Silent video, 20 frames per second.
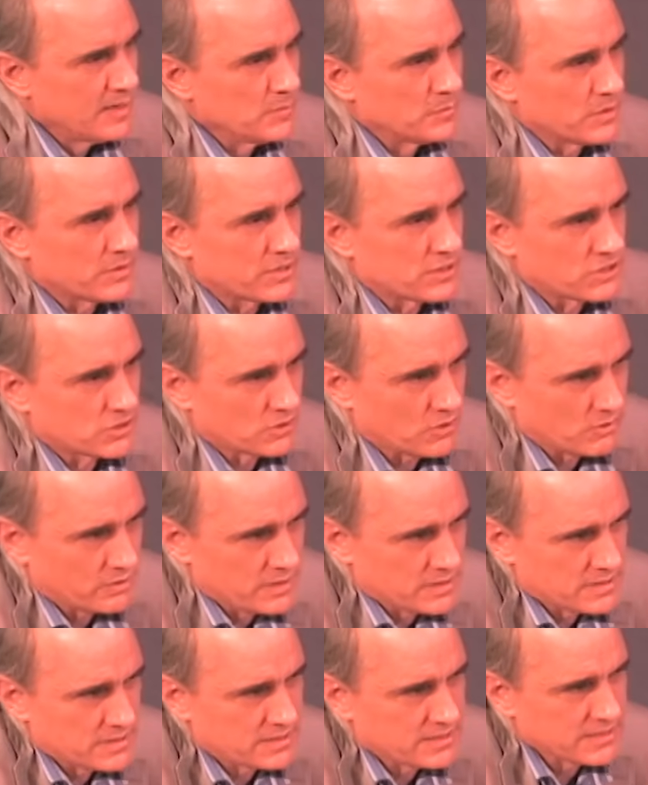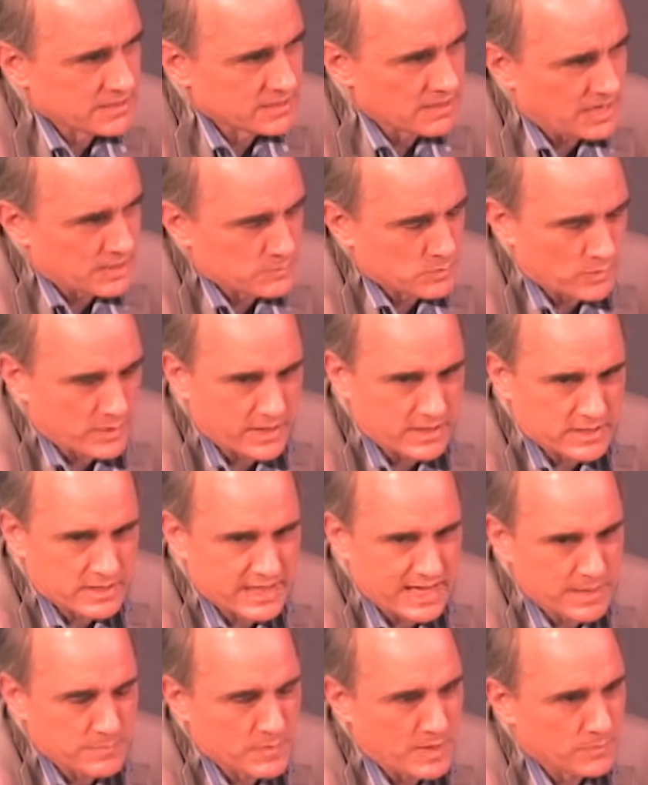But the stories that these gospel writers
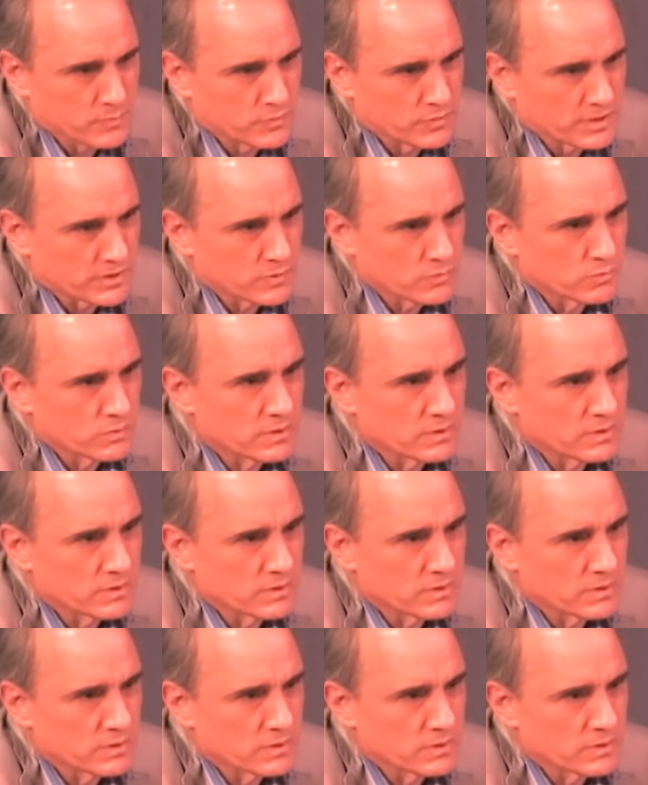came up with